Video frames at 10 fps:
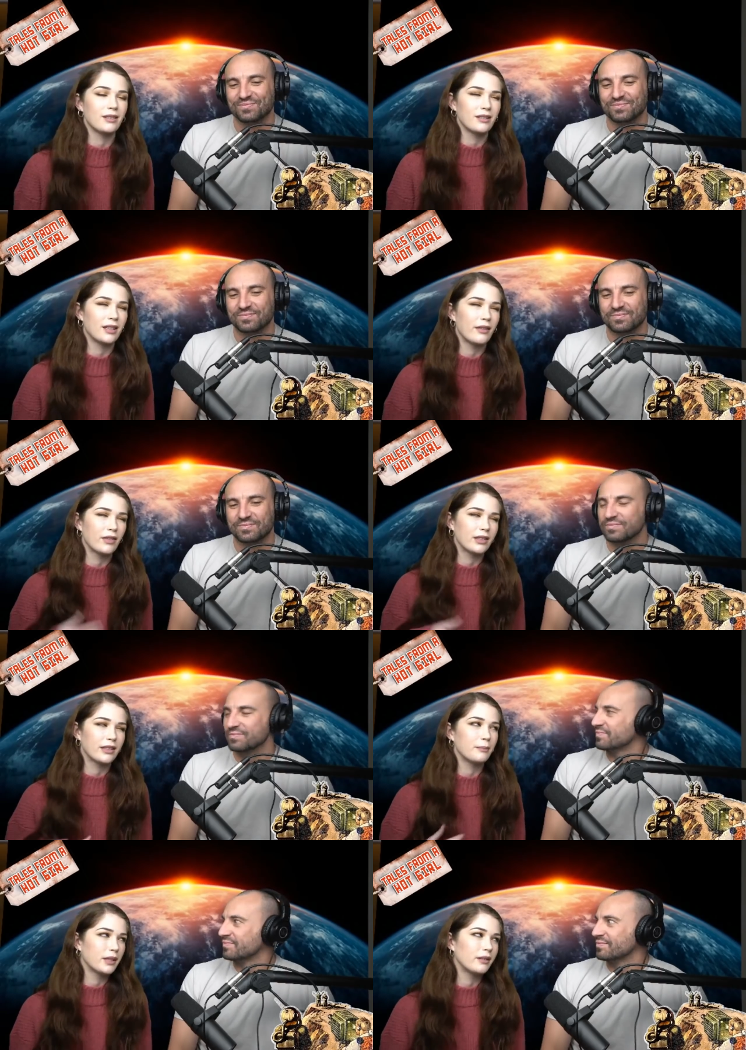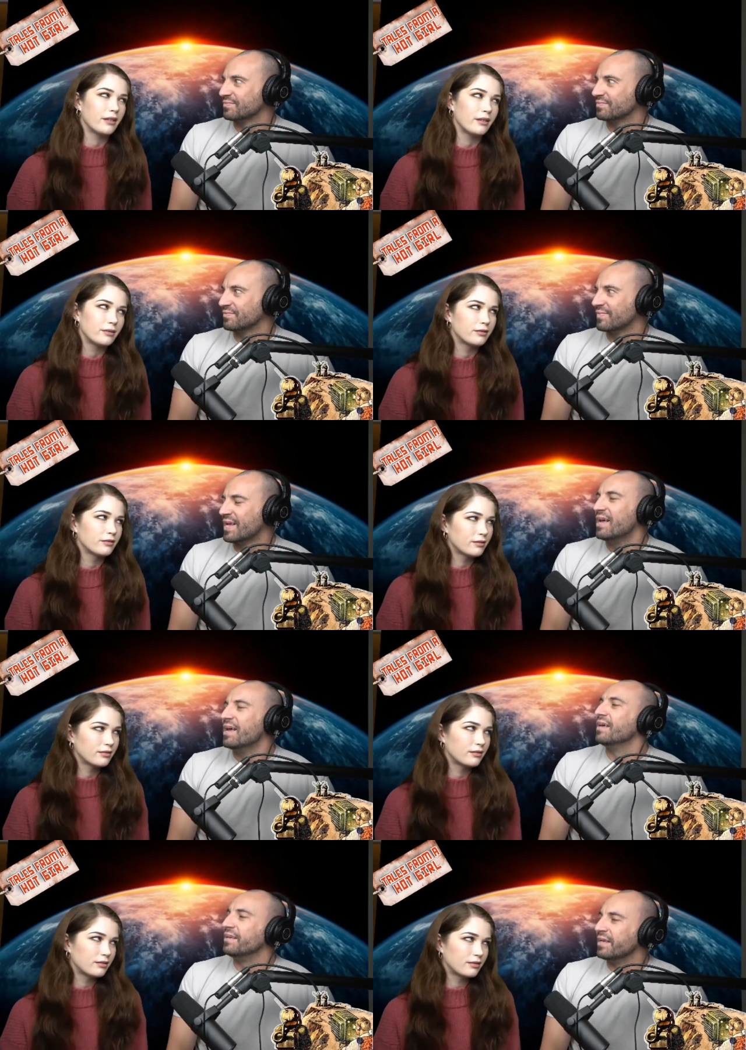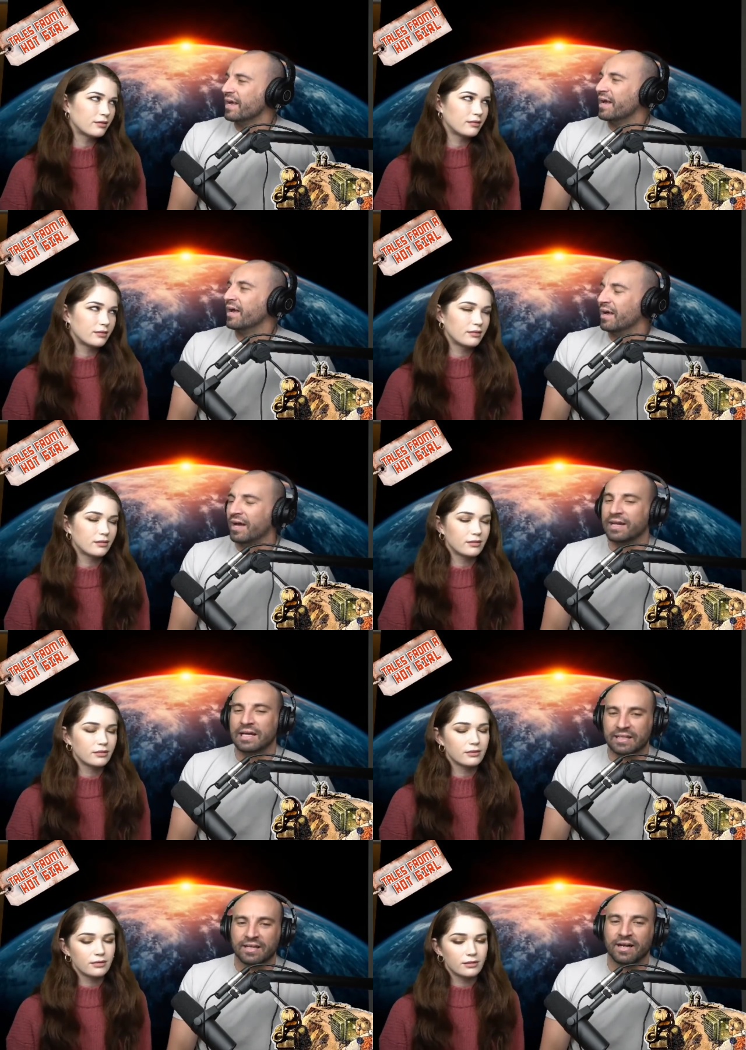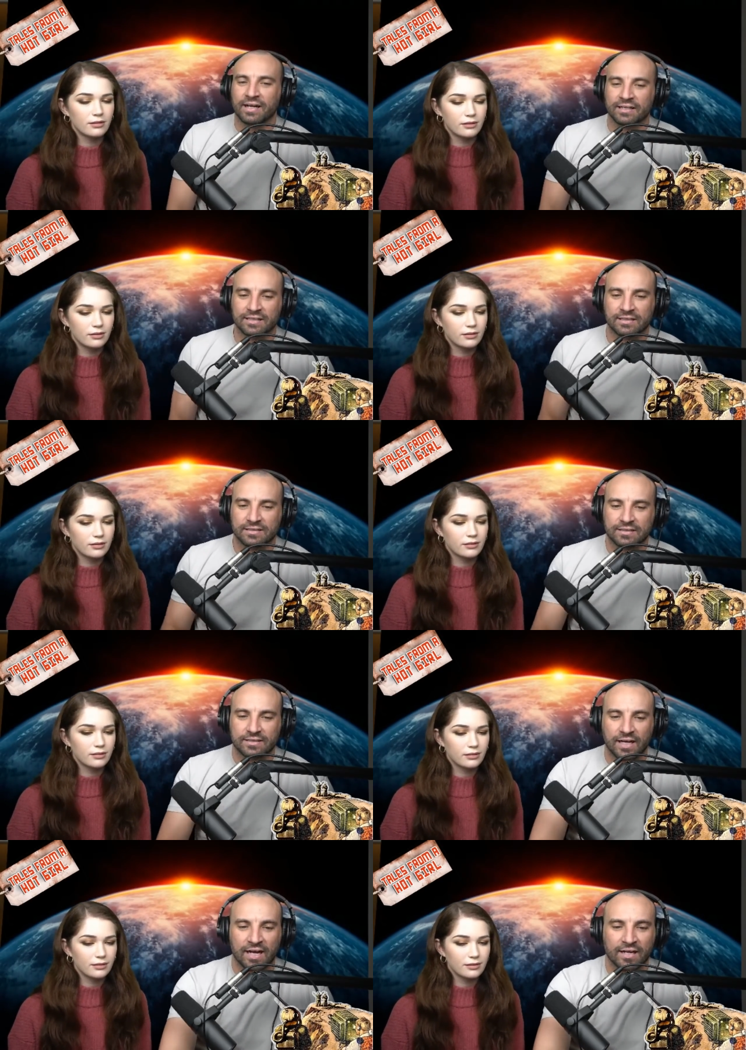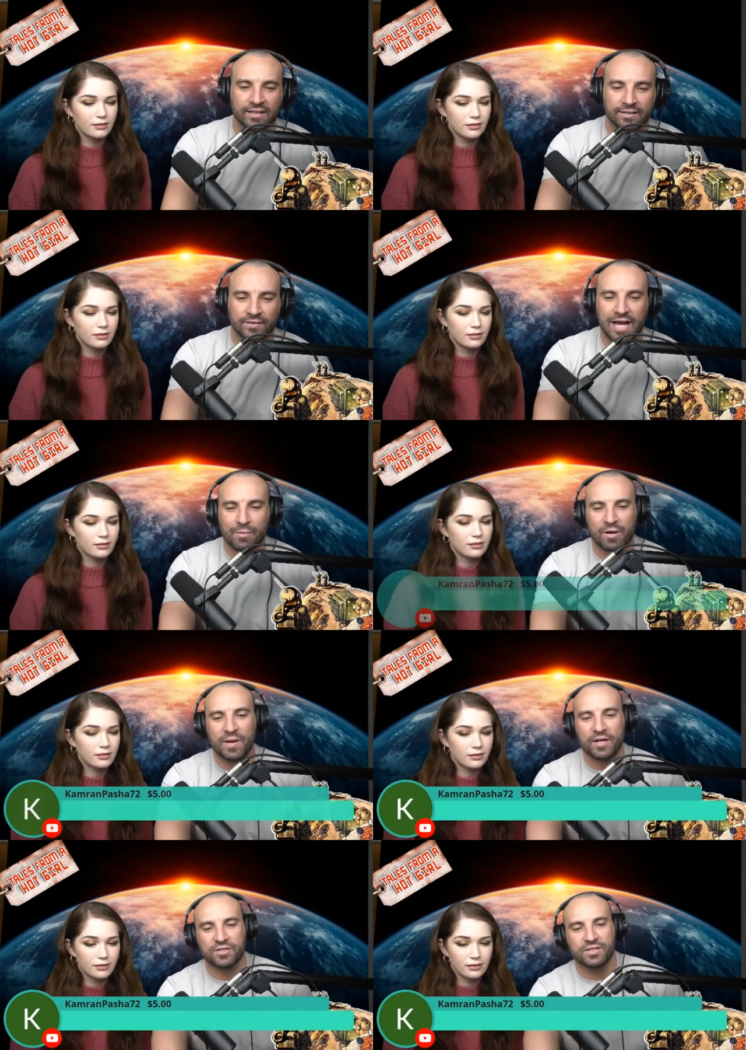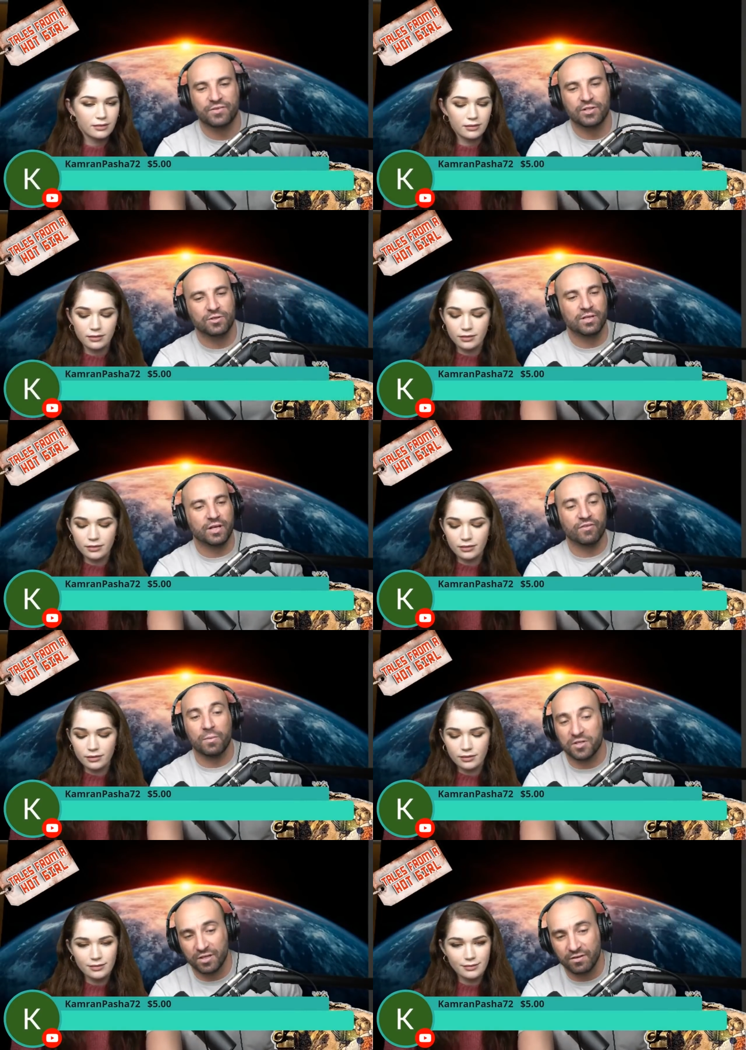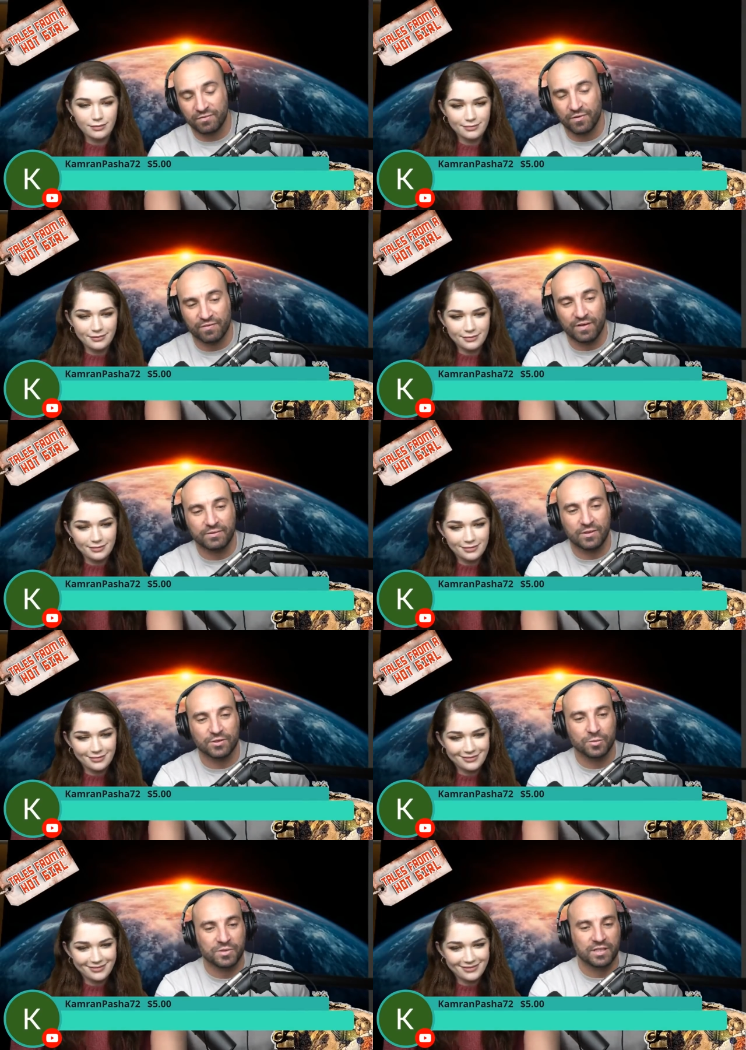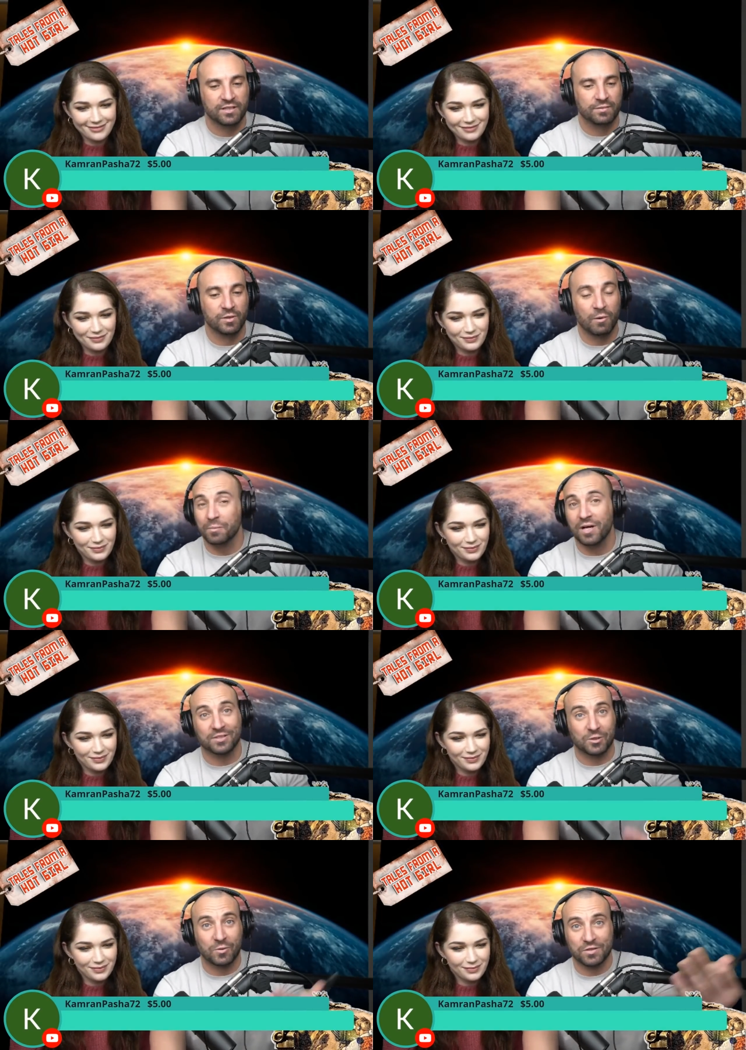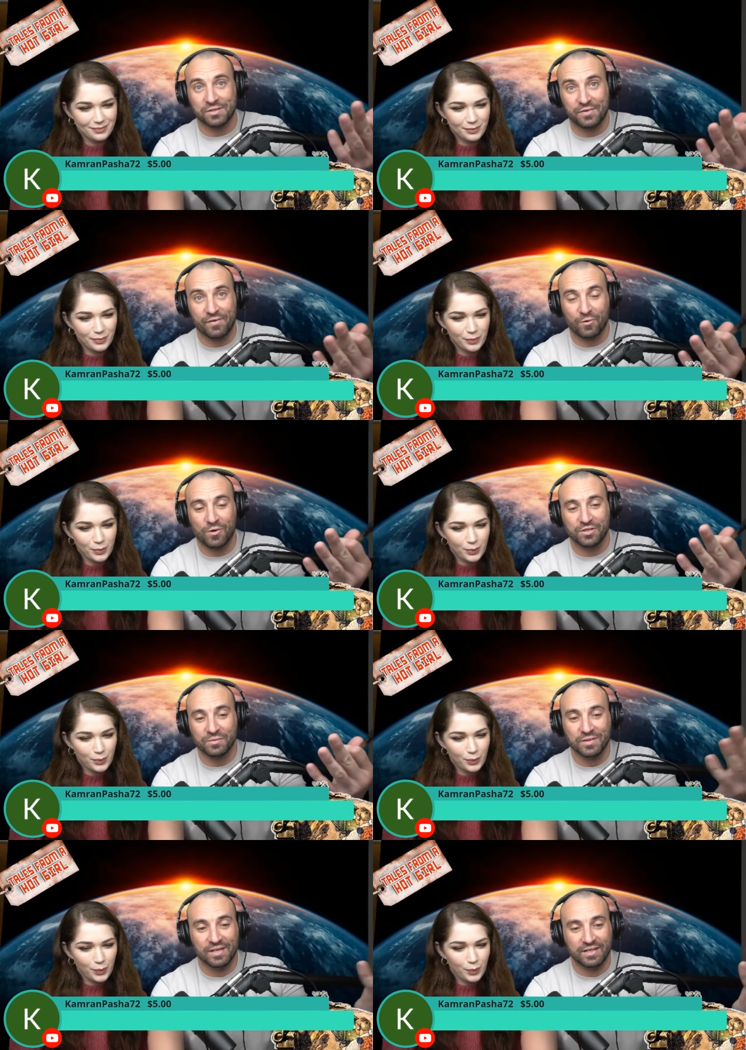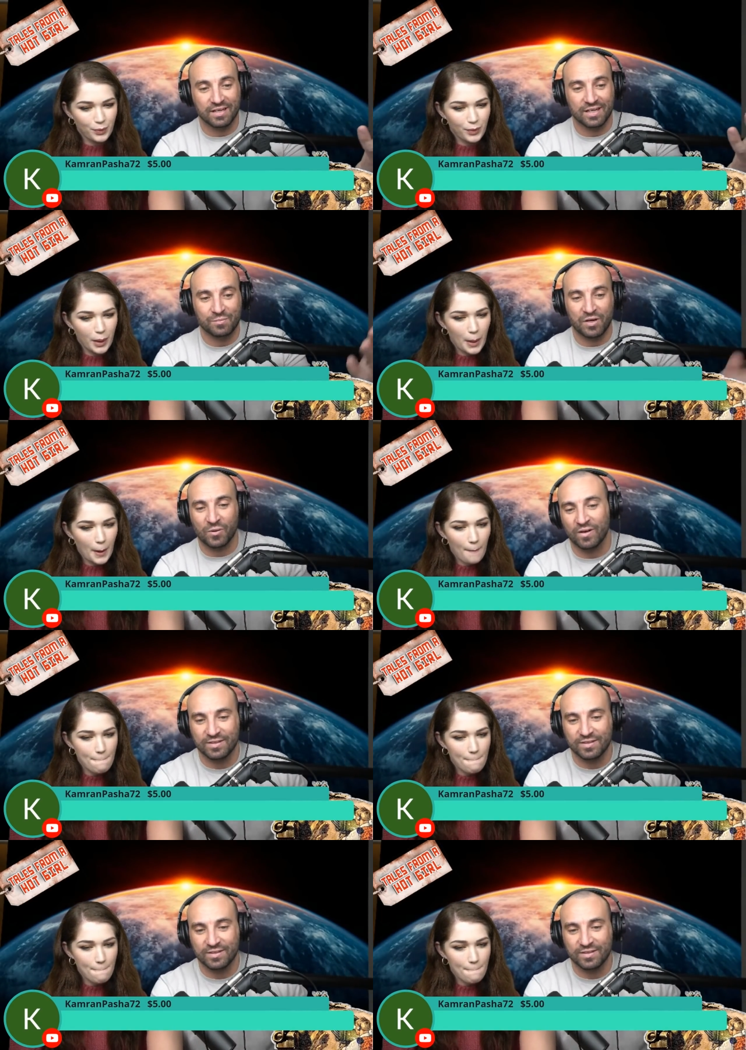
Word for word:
Speaker 1: they never leave me
Speaker 2: alone. Yeah, I get that. Cameron Pasha 72, thank you very much, sir, for the $5 super chat. You're welcome to ask a question if you have a question. By the way,